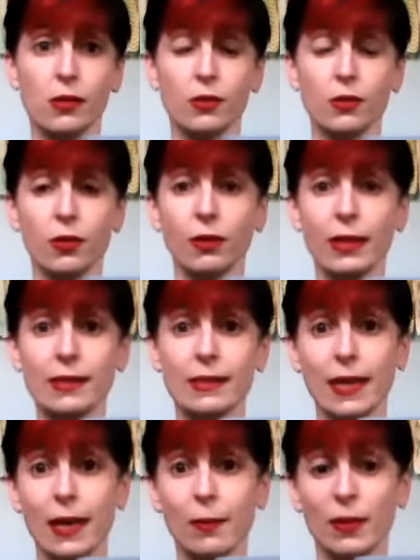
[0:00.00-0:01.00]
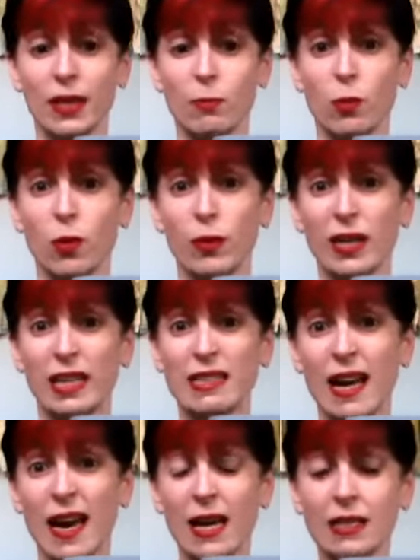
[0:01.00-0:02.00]
So let's see how many more we need
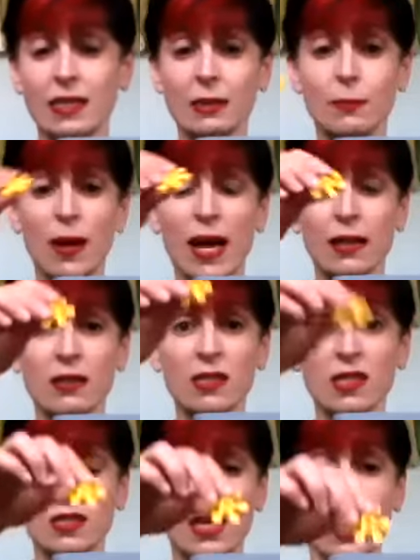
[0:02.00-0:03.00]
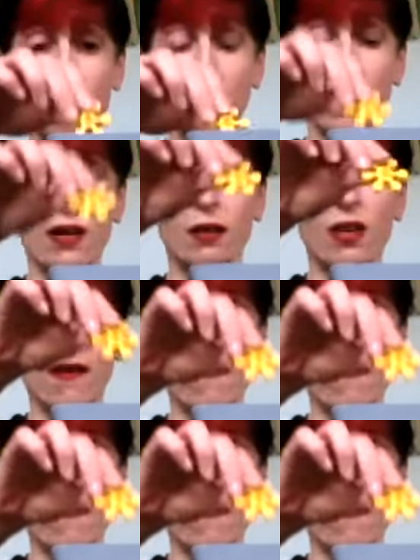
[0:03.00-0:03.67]
to add to balance the scale out.